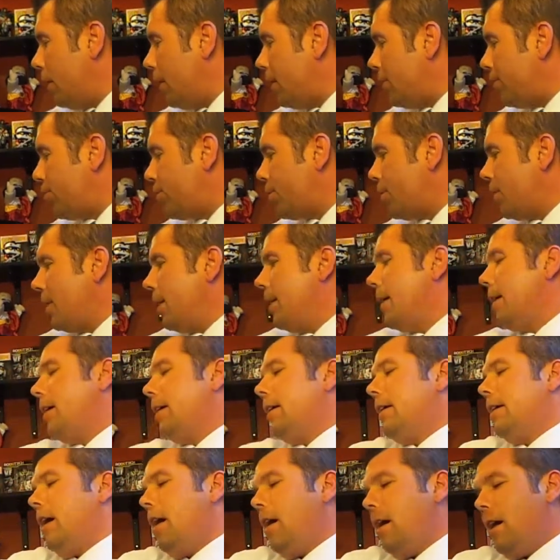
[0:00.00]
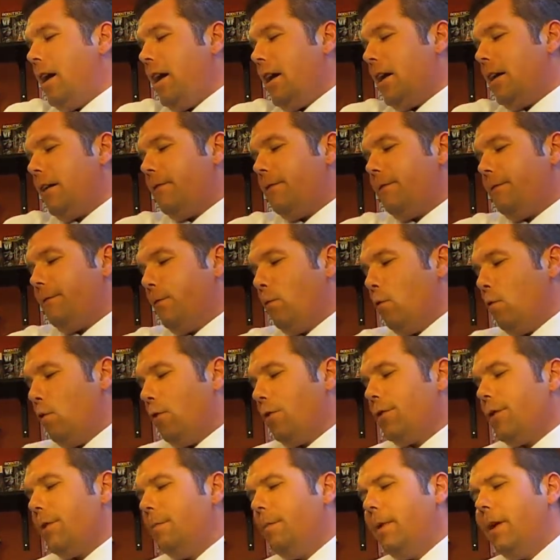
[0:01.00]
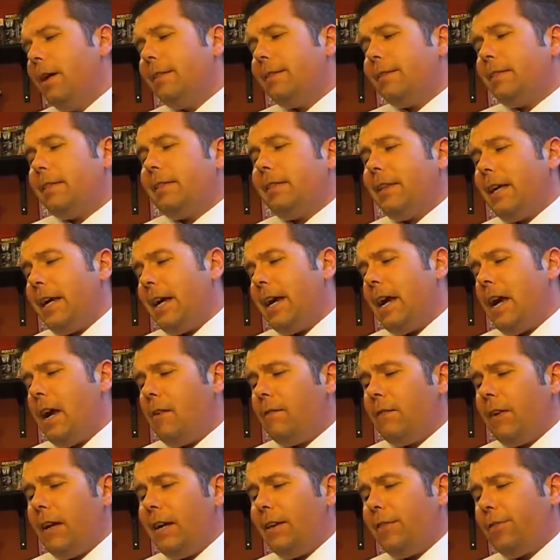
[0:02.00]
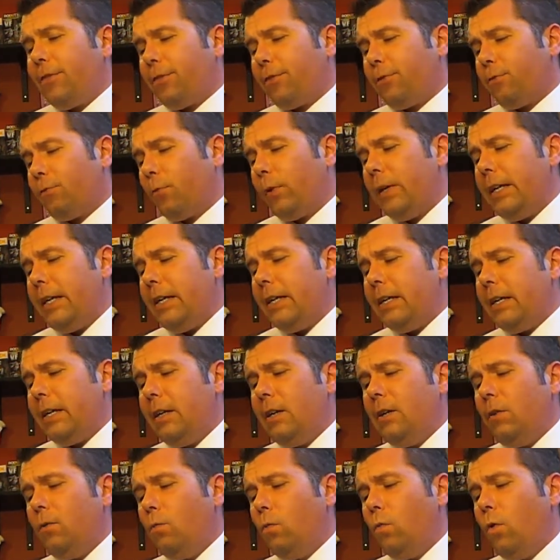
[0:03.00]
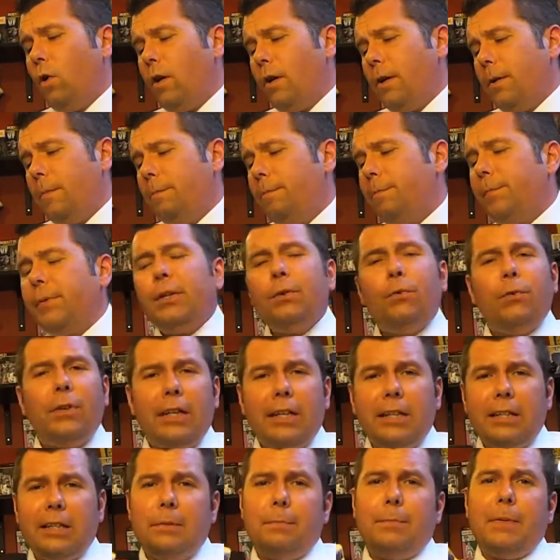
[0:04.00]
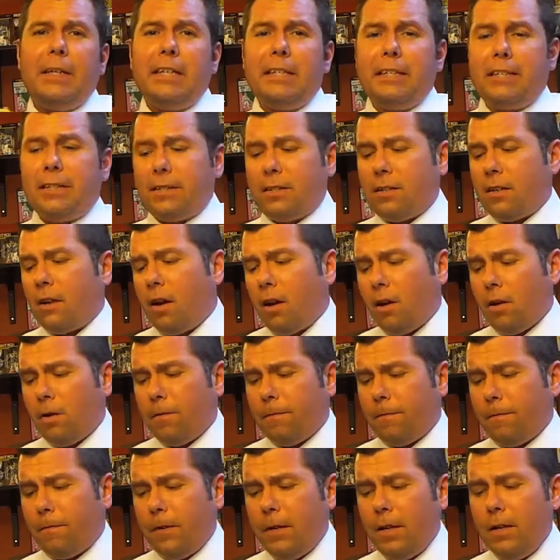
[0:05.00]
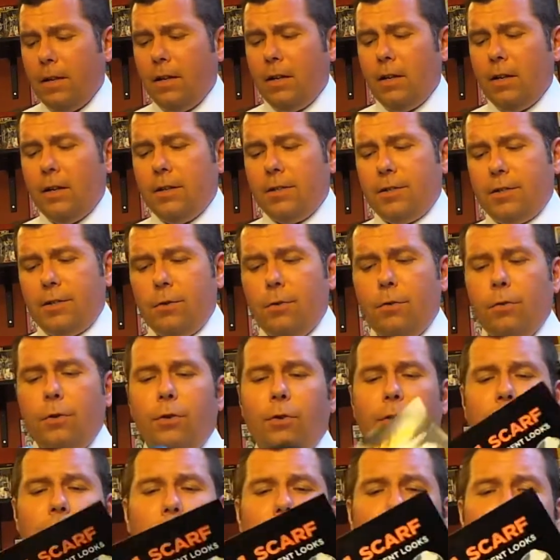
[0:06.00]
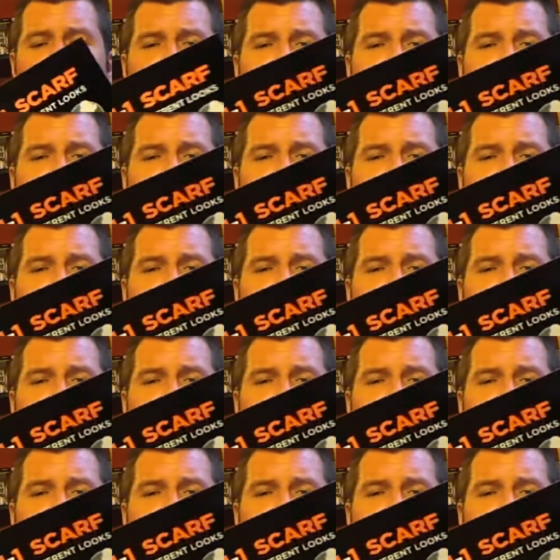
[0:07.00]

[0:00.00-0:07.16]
which uh, for the month they have a three in one Beauty and the Beast scarf. So you can